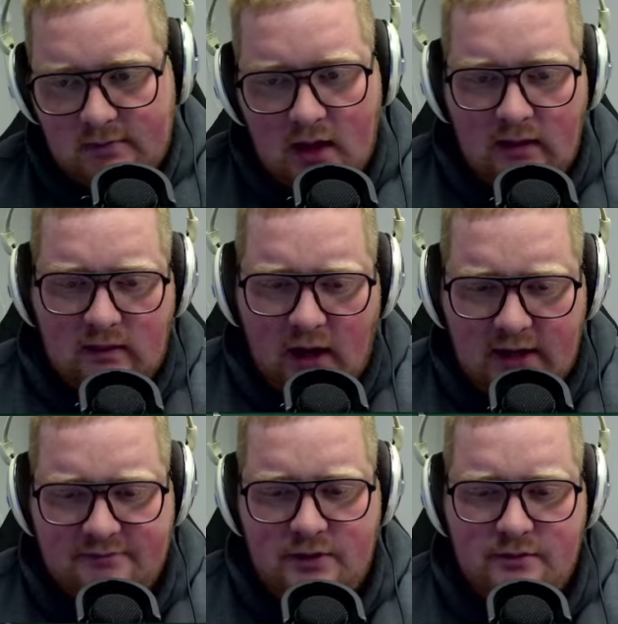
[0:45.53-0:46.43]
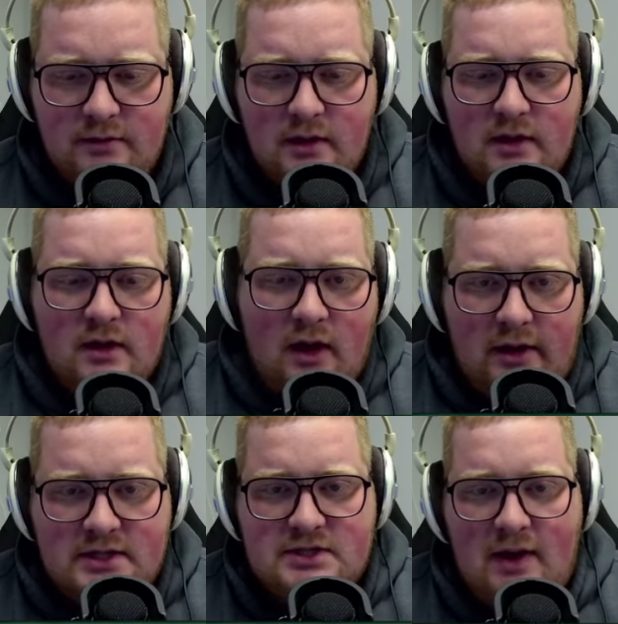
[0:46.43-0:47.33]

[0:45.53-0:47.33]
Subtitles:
A lot of you also